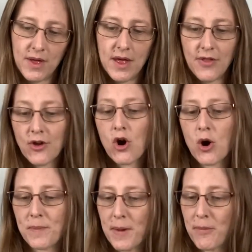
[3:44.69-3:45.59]
there
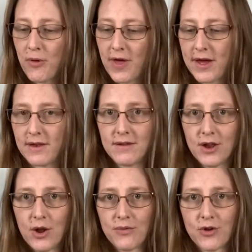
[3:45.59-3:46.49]
are people that,
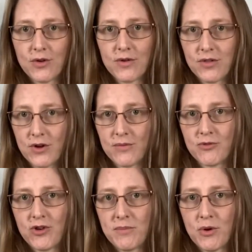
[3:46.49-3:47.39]
their
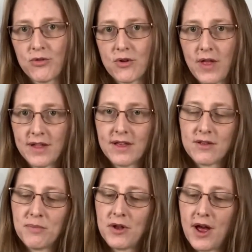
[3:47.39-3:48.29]
shin bones are like this,
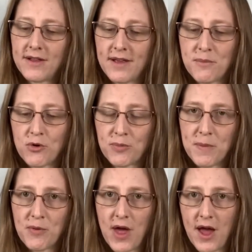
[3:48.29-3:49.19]
but I'd say most
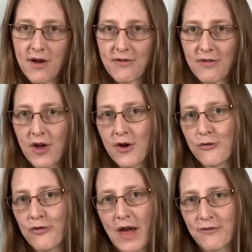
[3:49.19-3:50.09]
people that have
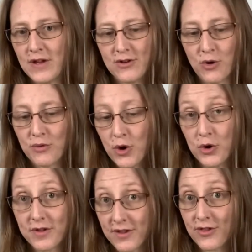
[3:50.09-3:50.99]
flat feet don't
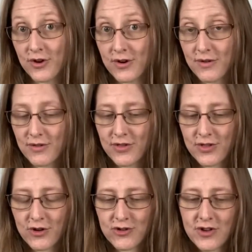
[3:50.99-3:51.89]
notice that their
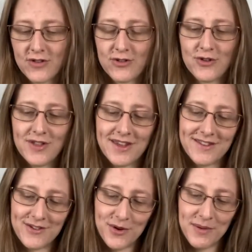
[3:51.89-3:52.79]
shins do
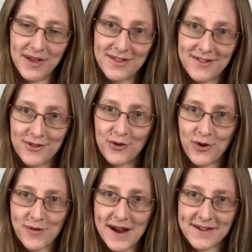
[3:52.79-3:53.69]
this. No, it still
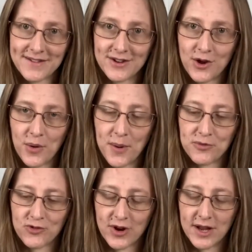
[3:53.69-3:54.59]
corrects to go up
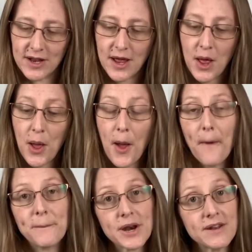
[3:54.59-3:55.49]
straight,
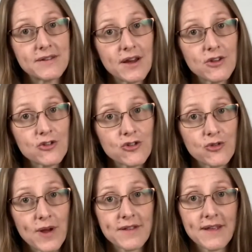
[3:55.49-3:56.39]
but it does
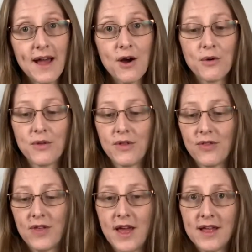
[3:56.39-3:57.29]
stress out
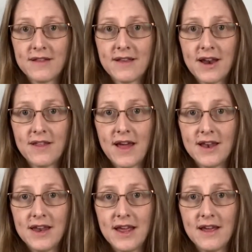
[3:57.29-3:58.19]
the inside of that
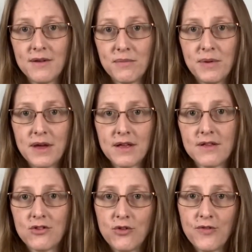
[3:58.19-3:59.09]
knee
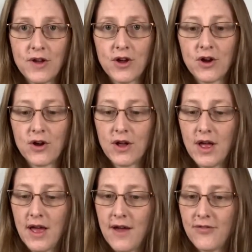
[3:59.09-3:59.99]
because you figure
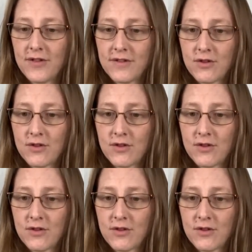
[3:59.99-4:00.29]
if this is